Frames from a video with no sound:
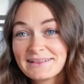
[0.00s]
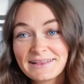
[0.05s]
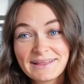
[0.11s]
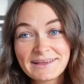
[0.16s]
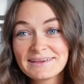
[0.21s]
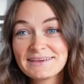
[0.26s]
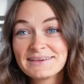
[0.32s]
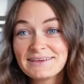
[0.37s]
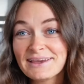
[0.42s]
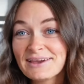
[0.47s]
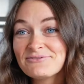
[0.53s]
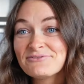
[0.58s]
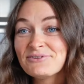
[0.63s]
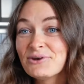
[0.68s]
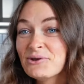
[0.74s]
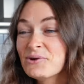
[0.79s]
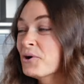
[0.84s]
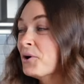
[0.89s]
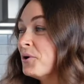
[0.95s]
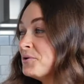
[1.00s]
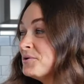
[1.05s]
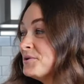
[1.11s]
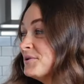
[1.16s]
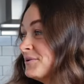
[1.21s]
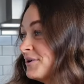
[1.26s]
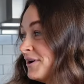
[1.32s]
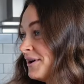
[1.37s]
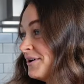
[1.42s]
Like, if you know,
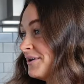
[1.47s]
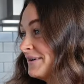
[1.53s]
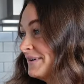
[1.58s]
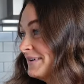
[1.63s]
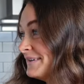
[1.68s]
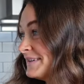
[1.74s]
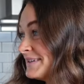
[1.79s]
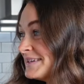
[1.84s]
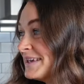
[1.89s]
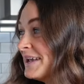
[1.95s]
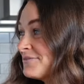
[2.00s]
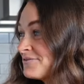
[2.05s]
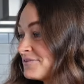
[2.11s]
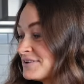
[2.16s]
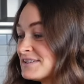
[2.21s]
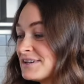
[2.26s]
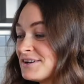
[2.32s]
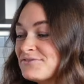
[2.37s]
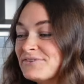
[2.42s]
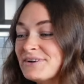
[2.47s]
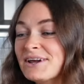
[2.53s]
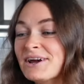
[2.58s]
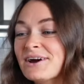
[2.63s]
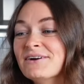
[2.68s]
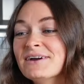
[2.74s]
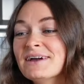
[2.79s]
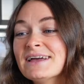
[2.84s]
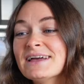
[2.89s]
you know. Every single
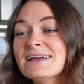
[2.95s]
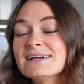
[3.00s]
video.